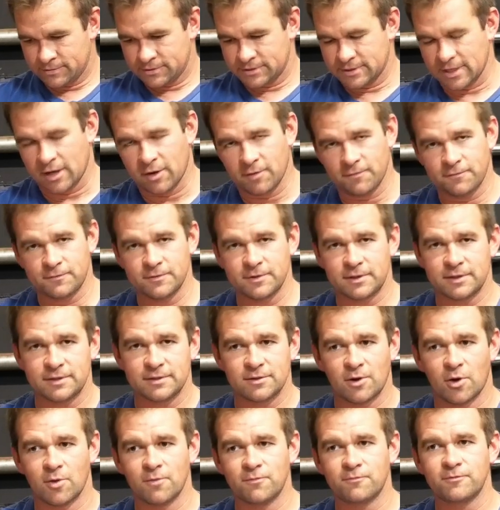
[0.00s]
To
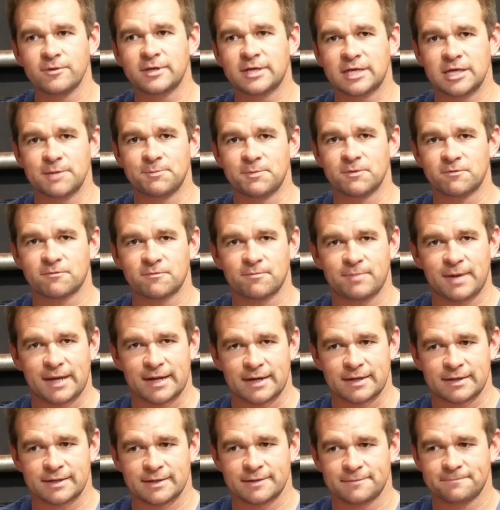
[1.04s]
hopefully keep you from
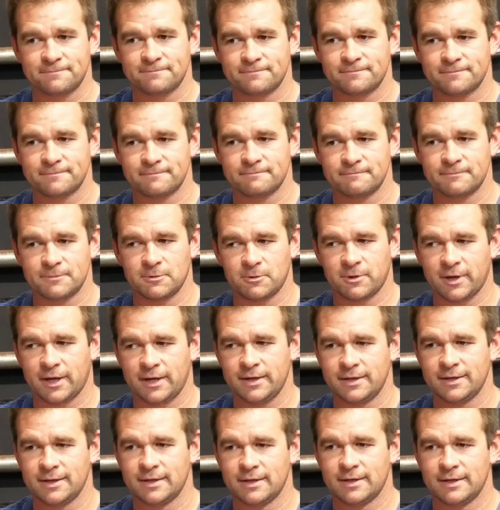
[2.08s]
panicking,
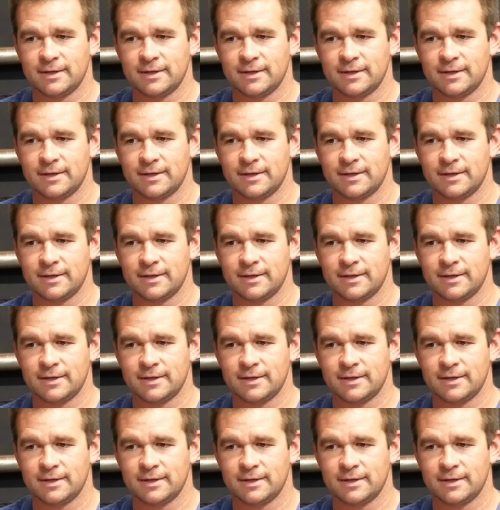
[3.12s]
okay?